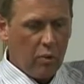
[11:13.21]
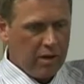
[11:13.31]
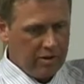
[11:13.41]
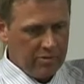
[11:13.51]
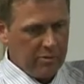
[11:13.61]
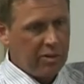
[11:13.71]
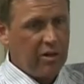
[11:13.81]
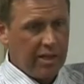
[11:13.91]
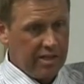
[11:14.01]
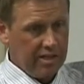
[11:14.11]
Well, we're
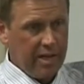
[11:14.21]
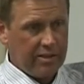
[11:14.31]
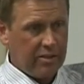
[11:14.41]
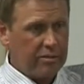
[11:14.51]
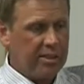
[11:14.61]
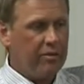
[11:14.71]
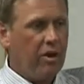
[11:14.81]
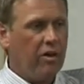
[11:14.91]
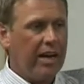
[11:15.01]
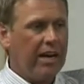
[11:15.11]
going to get to that too.
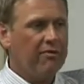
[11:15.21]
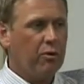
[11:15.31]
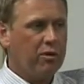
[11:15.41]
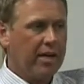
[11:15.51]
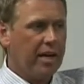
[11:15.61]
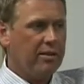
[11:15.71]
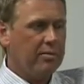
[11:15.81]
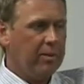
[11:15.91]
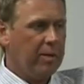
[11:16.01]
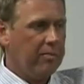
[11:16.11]

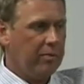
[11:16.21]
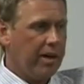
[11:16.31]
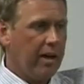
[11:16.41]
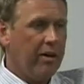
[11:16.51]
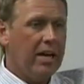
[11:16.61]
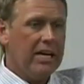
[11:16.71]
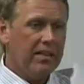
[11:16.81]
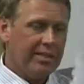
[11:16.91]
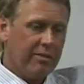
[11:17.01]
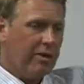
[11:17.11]
784,000 people. Now,
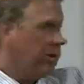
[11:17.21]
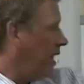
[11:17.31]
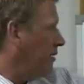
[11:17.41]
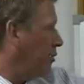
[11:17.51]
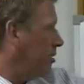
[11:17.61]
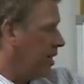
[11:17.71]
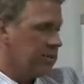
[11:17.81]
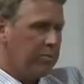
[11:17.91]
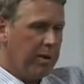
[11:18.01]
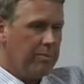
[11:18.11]

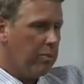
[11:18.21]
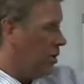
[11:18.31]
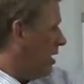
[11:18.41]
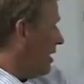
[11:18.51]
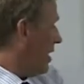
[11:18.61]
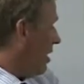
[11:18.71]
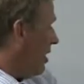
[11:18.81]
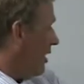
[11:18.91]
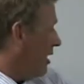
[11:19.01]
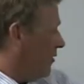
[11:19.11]
784,000 people, all
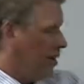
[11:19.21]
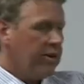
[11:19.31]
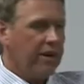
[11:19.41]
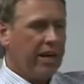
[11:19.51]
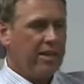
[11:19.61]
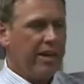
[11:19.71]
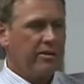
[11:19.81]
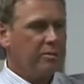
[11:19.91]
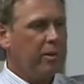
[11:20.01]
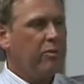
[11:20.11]
right, if
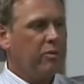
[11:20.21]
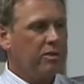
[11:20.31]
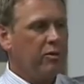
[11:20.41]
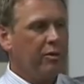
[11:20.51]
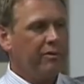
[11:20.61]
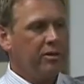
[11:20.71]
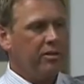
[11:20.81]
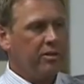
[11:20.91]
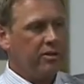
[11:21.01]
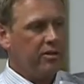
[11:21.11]
180,000 people was
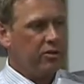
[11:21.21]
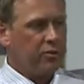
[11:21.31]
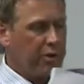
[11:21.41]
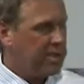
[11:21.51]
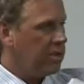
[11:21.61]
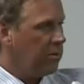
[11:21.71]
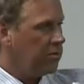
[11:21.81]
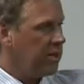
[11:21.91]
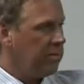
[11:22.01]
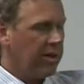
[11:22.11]
equivalent to 3
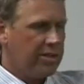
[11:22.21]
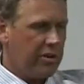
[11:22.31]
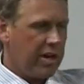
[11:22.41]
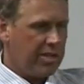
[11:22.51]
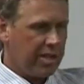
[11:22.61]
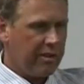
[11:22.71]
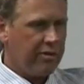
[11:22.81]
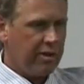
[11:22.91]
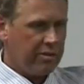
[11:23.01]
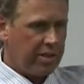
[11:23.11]
jumbo jet planes crashing
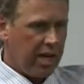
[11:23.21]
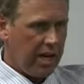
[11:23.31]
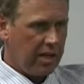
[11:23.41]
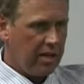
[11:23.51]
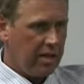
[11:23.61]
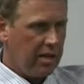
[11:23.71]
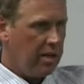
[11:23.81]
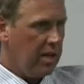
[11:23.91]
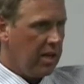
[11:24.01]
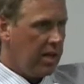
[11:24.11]
every other day,
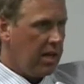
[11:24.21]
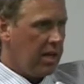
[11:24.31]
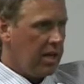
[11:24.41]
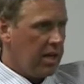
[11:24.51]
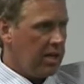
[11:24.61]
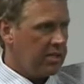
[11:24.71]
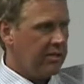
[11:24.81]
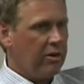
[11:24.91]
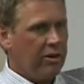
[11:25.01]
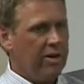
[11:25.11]

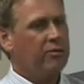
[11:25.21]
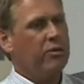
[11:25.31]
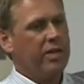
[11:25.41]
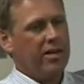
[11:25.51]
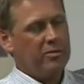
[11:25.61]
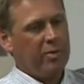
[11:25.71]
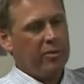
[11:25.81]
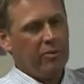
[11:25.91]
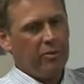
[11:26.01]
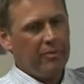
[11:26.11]
784,000
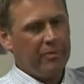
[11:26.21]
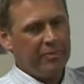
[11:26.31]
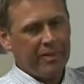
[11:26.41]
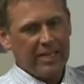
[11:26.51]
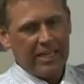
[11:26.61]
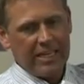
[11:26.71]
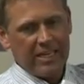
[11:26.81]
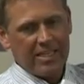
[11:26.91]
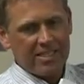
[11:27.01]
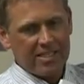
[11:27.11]
people,
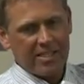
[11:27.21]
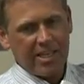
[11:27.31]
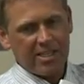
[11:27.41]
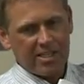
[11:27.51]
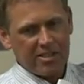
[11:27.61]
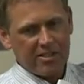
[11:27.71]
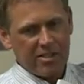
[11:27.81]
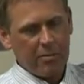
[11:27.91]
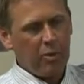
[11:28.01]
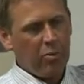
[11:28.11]
6
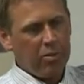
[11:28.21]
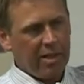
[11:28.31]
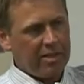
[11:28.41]
jumbo